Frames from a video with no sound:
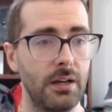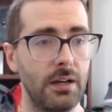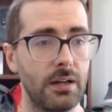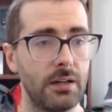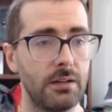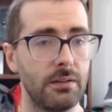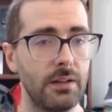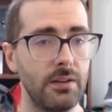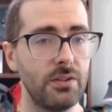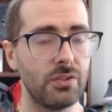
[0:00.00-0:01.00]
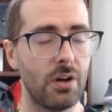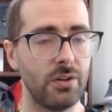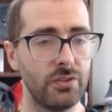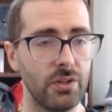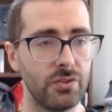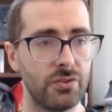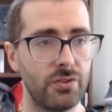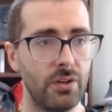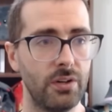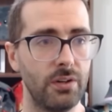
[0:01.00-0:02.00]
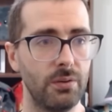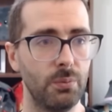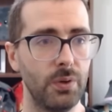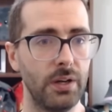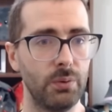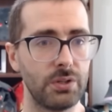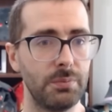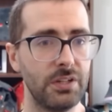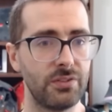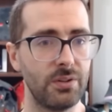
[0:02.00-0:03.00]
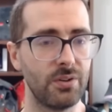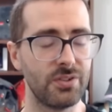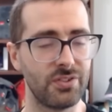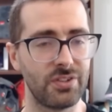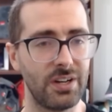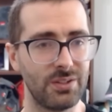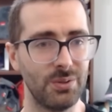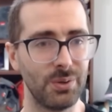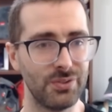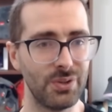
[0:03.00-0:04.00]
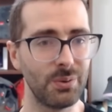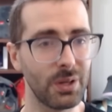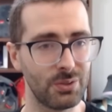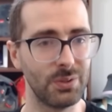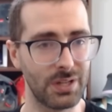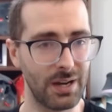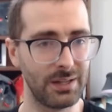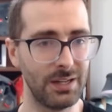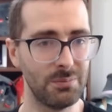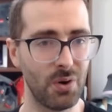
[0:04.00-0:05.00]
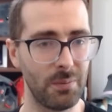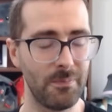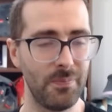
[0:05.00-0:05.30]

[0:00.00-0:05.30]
And then this card exists, which means that your Urza Saga tokens don't get to attack anymore.